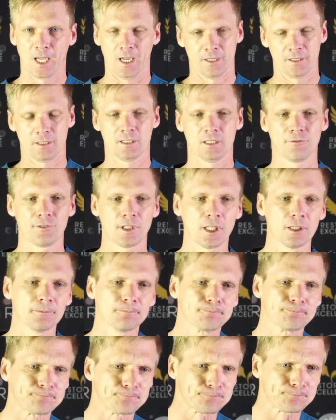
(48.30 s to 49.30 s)

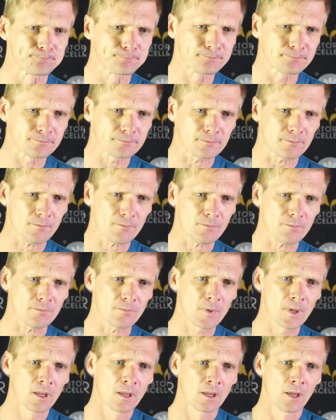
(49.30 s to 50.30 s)
certificate.
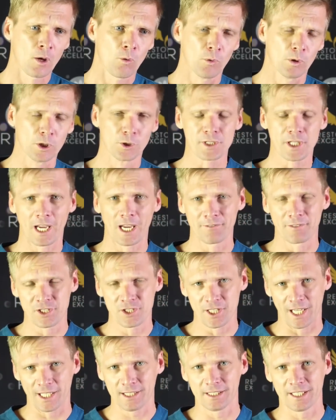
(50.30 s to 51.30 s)
We'll also have the
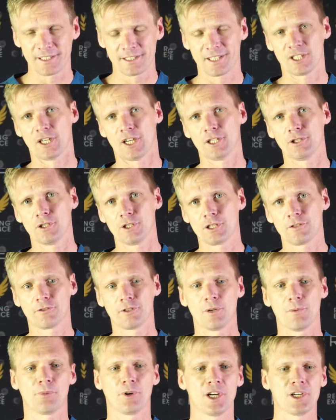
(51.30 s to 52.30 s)
checklist that I use for
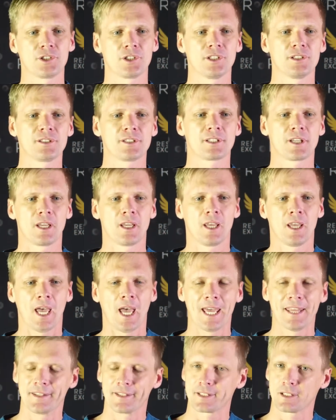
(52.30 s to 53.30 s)
impressions
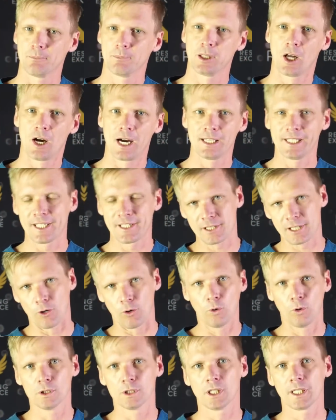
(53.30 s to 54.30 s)
and the supply list, so
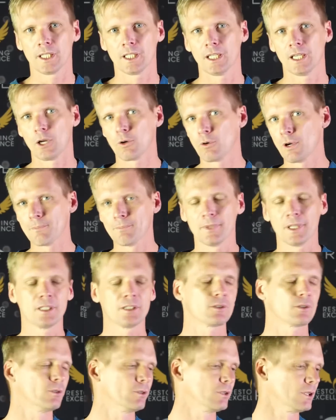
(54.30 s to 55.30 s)
all the
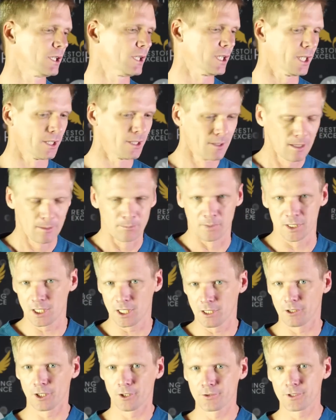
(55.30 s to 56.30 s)
equipment, all the
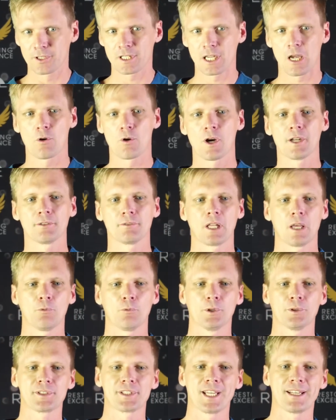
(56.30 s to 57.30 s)
materials and so on that
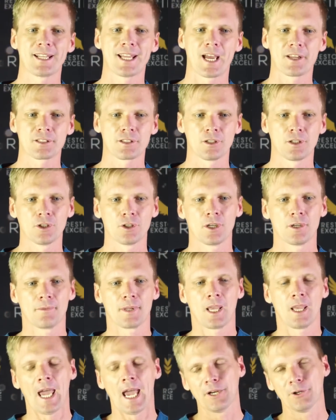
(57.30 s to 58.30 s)
we'll send out to you.
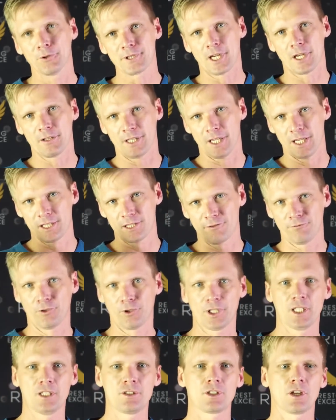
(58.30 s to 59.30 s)
And also there's
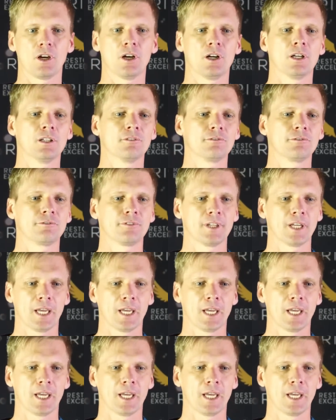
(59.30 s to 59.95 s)
footage of